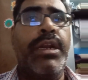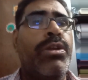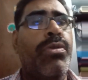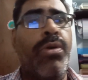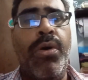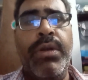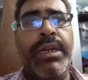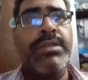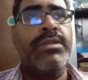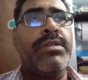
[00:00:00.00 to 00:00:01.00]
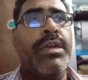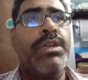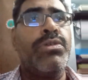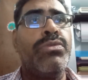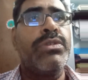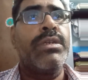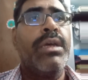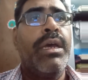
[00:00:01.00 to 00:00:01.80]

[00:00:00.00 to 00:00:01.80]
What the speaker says: include all necessary tools